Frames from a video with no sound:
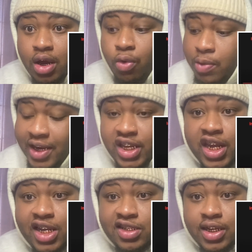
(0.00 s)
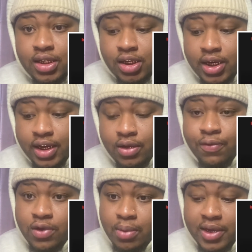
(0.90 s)
We about to hit stick the nigga. You
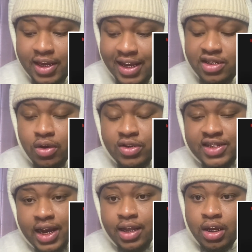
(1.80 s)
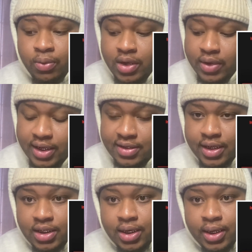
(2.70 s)
feel me? He catching on the sideline. We gonna hit
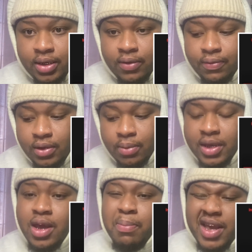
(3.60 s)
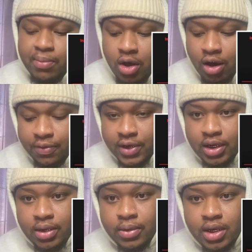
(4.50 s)
stick the nigga. You feel me? Make him cough it
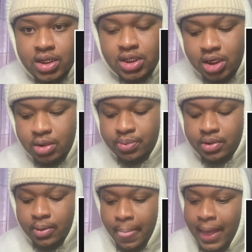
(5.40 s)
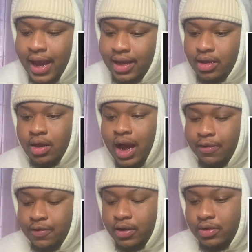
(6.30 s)
up. Sample. Hey, I
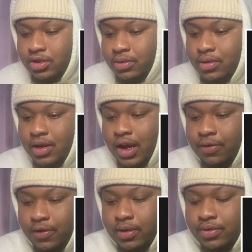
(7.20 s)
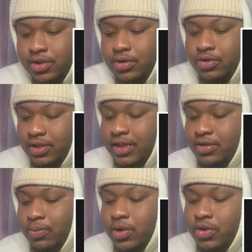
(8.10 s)
fuck with you. I fuck with you. You say
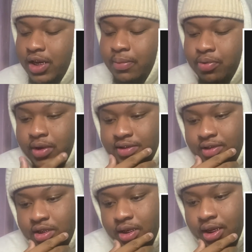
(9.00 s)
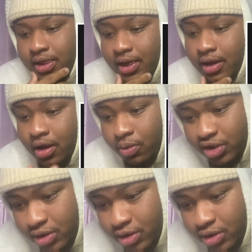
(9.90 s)
some real key points and shit like that. What's